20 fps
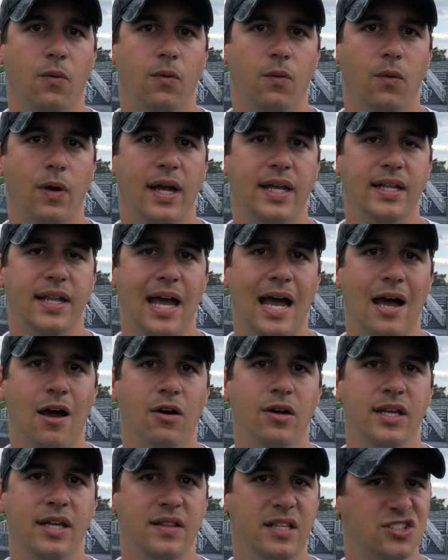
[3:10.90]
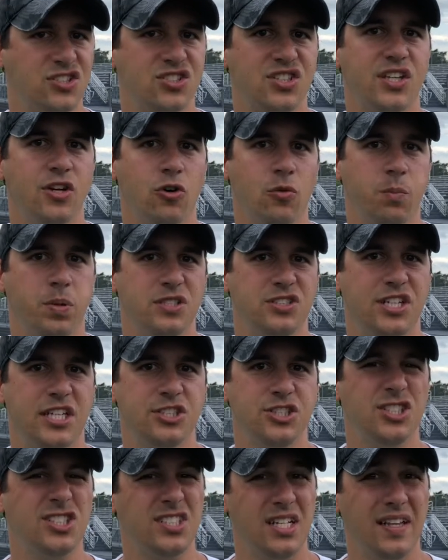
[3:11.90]
right now in the skilled
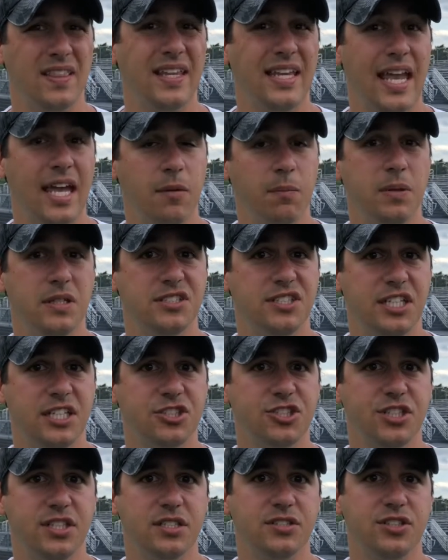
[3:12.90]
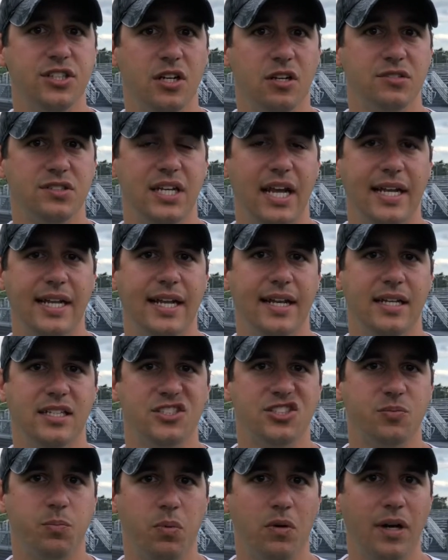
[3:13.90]
positions and at the end positions, tight end
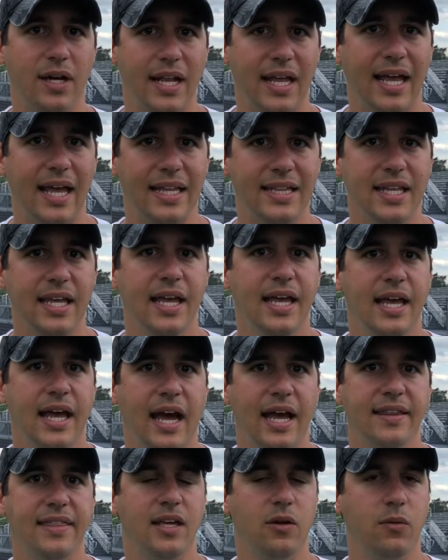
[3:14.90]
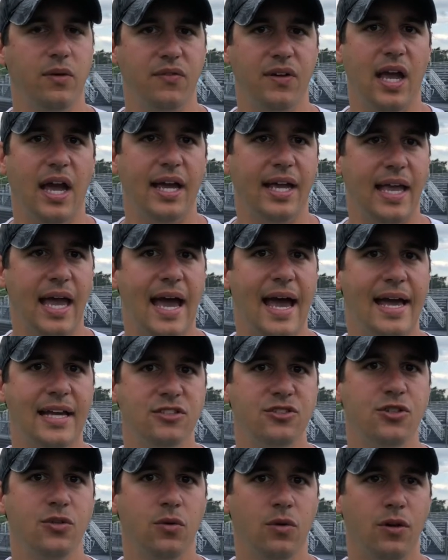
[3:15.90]
and split end, I think we've got
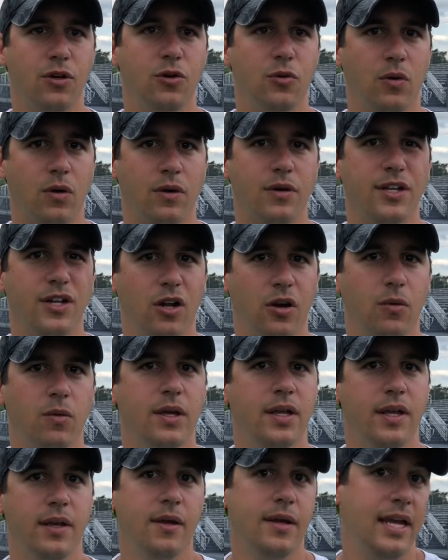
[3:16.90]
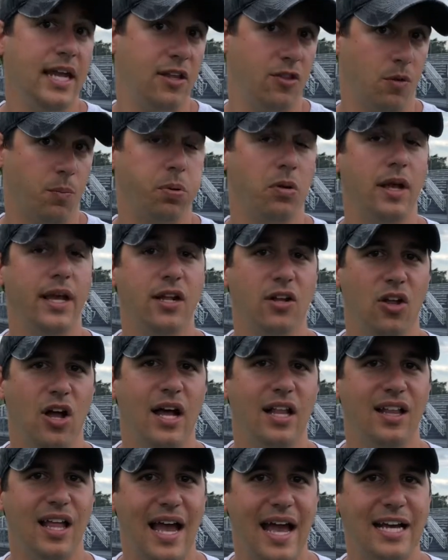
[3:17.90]
guys who are, either played a
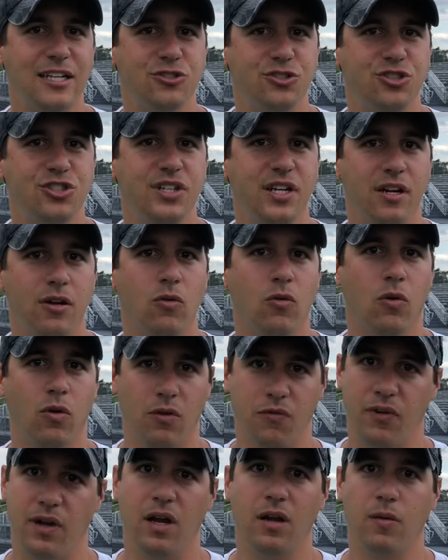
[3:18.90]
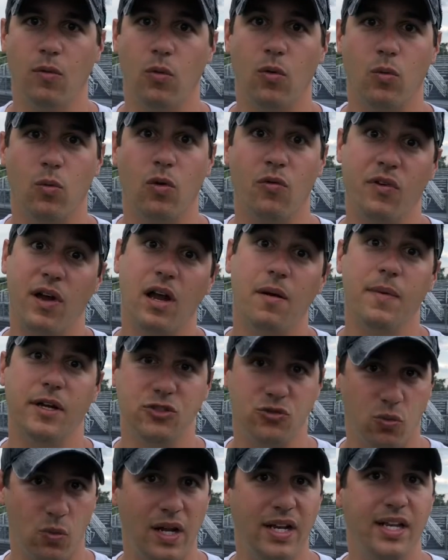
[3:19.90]
lot last year or were very
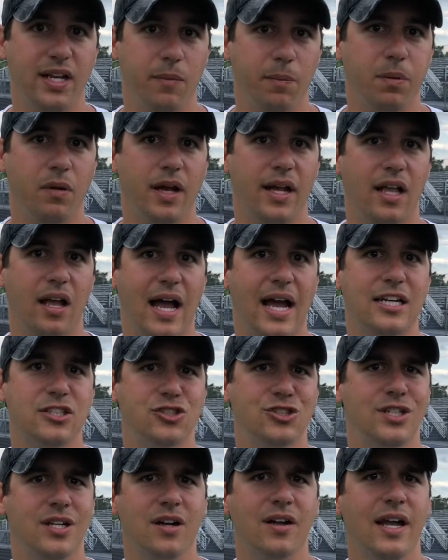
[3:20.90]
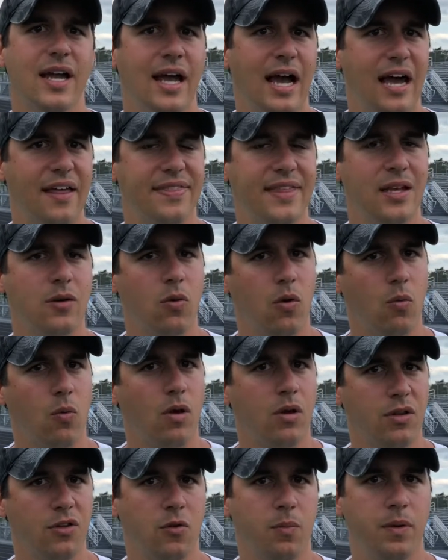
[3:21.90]
much ready to play last year. I think where
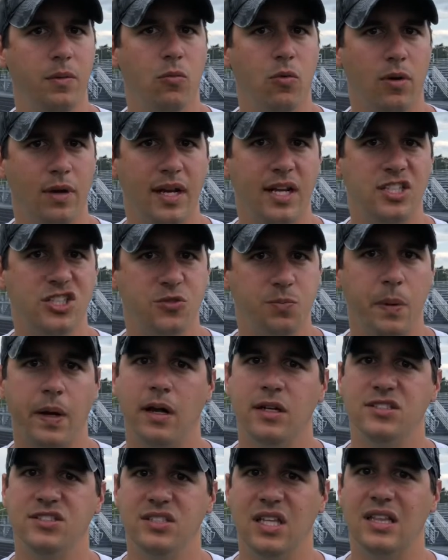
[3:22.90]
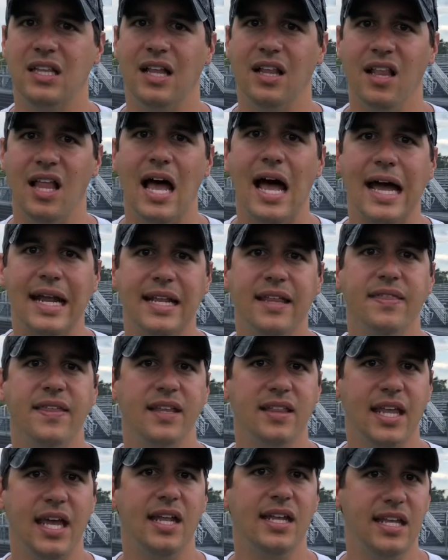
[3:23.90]
we're a little bit more inexperienced is at the line. I
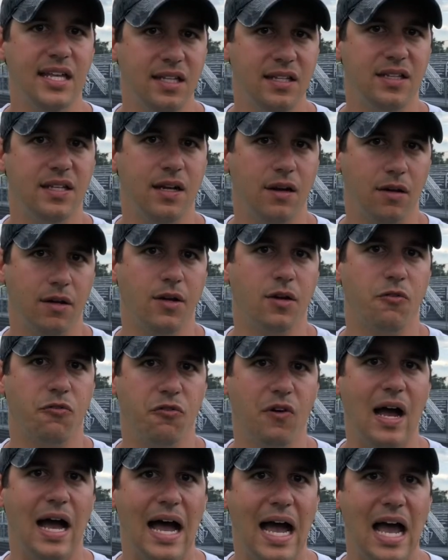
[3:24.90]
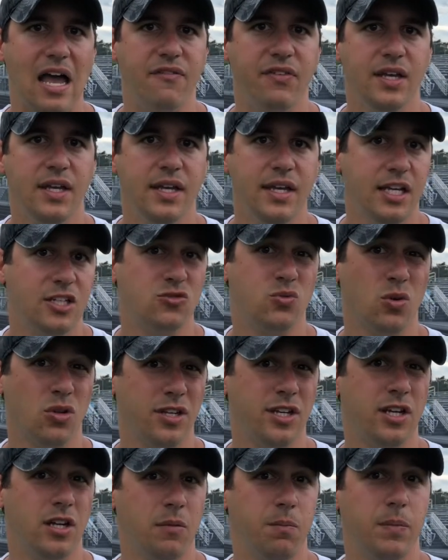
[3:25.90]
think that interior 5 is
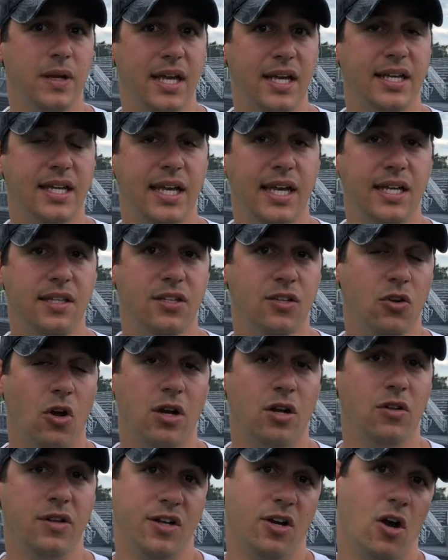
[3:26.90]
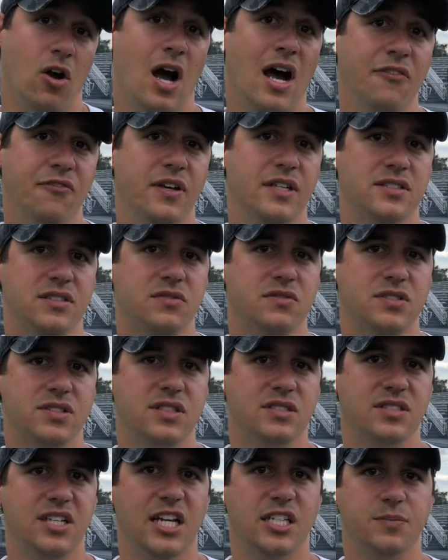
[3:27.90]
really going to be a key to not only our offensive
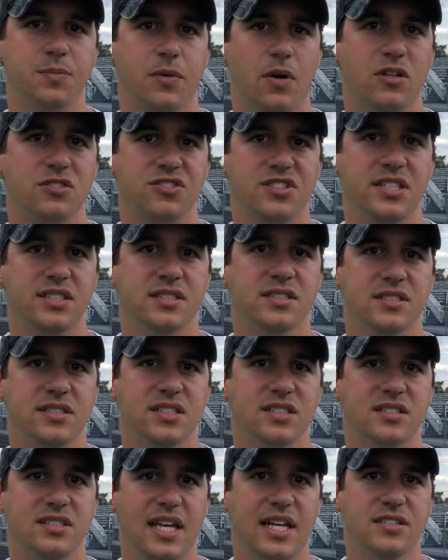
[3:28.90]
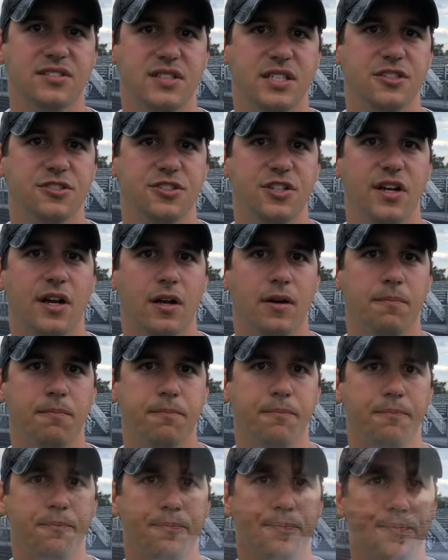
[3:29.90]
success, but our season success this year.
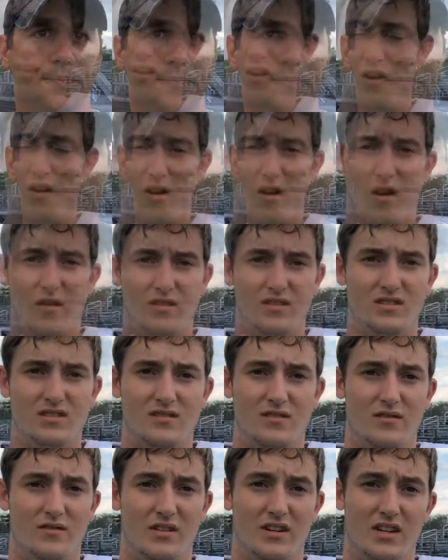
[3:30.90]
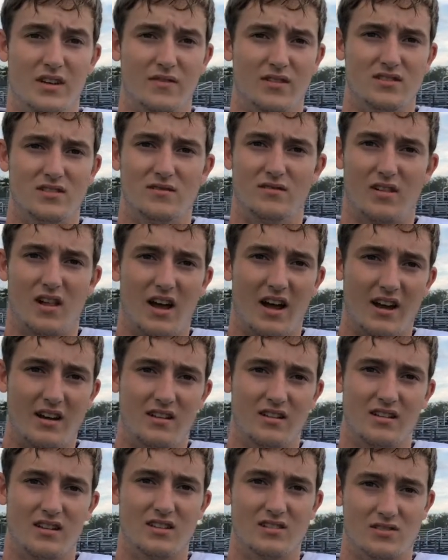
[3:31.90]
Definitely our offensive and defensive
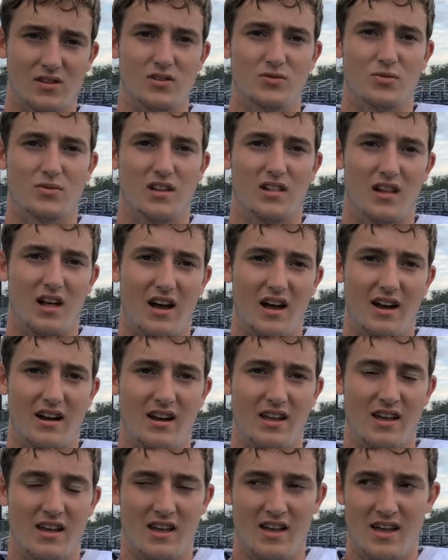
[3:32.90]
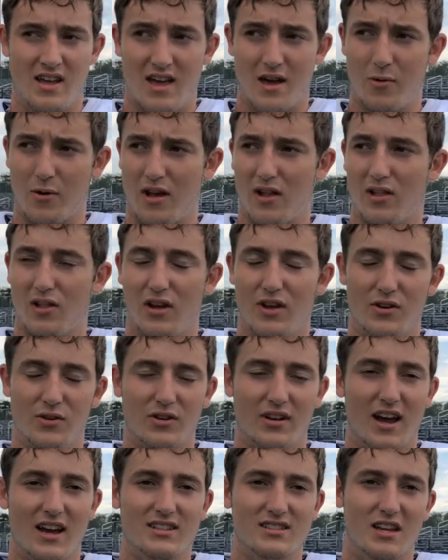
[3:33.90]
line. It starts with the line. We've got a lot of
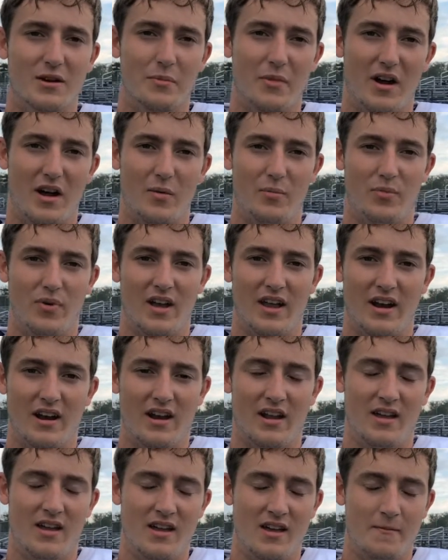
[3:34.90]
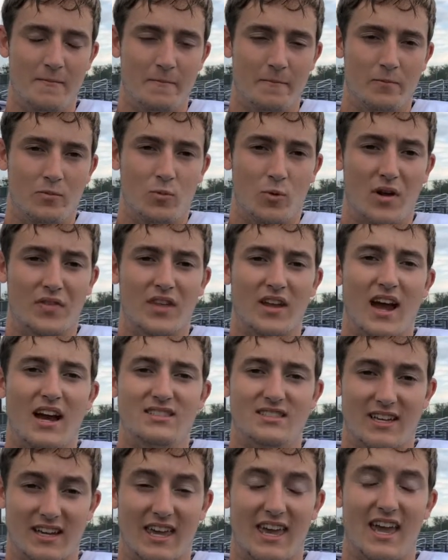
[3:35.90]
new guys coming up, and we got the
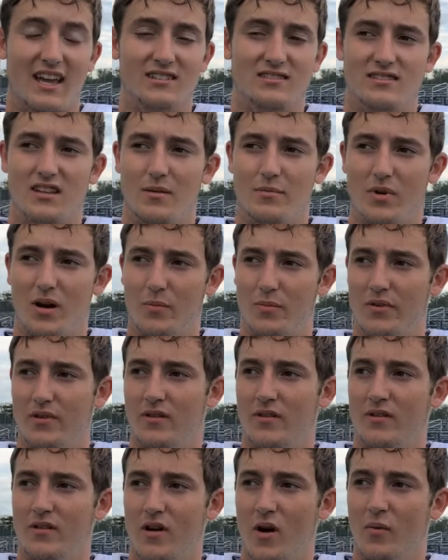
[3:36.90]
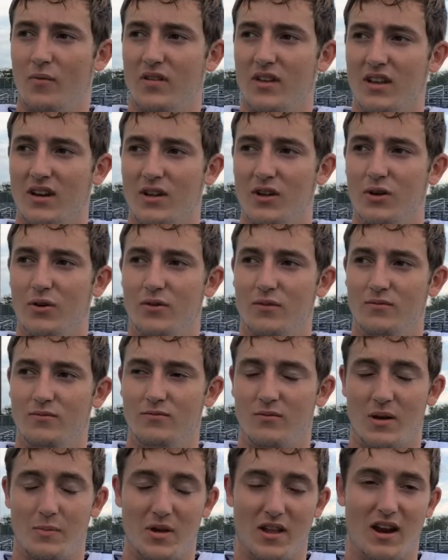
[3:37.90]
guys that can step up, and hopefully they do.
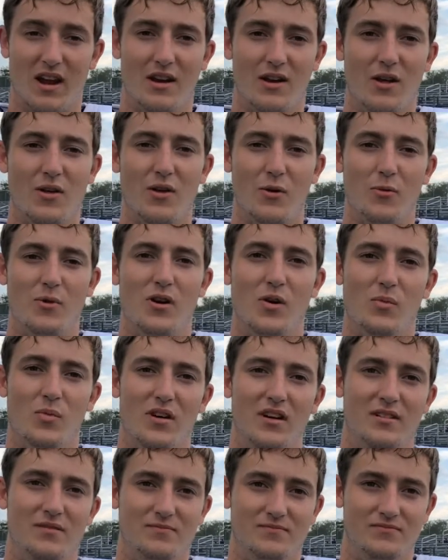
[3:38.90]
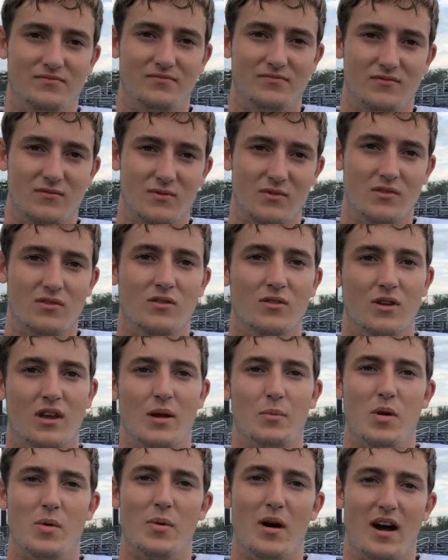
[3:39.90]
I mean, I know they will, but got
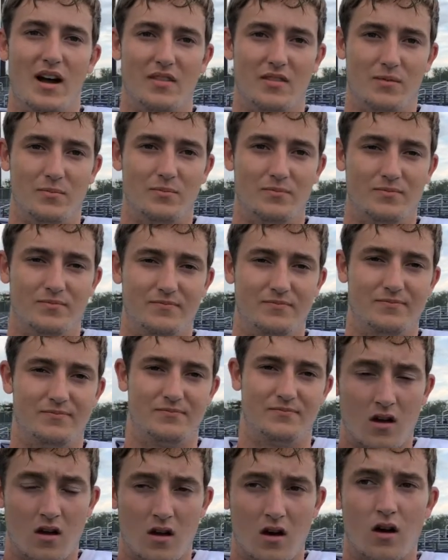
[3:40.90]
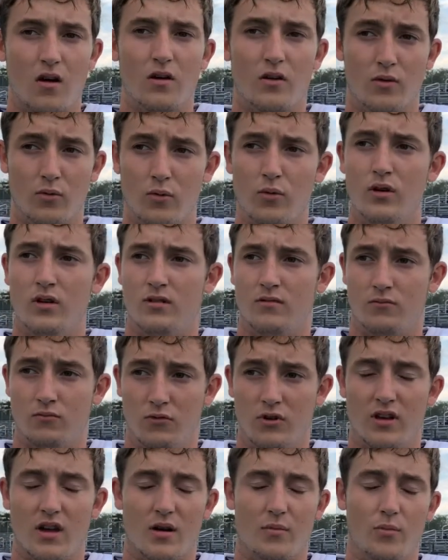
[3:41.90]
to be behind them. We're
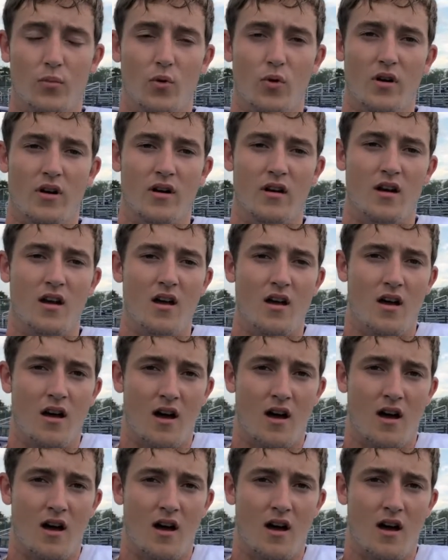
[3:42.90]
really important.